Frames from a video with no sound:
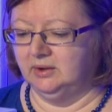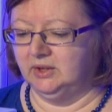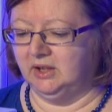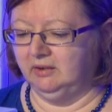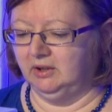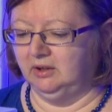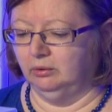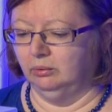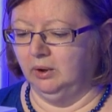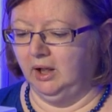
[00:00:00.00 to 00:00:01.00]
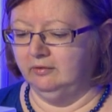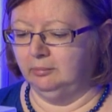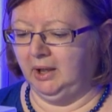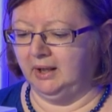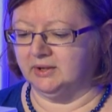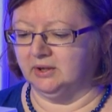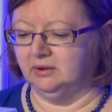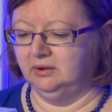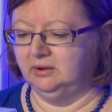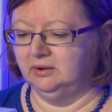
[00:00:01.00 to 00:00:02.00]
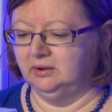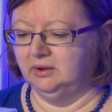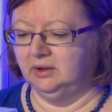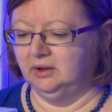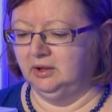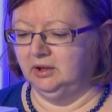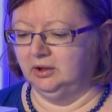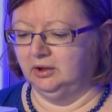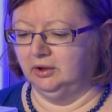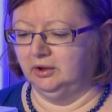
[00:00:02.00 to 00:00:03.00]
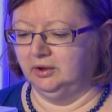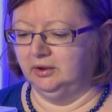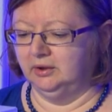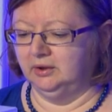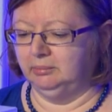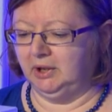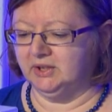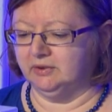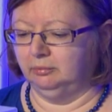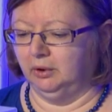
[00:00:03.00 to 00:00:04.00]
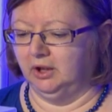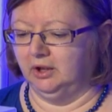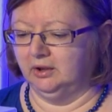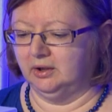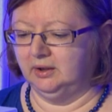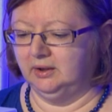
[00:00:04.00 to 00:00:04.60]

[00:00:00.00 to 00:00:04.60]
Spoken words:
to give an all-over pattern on a piece of work.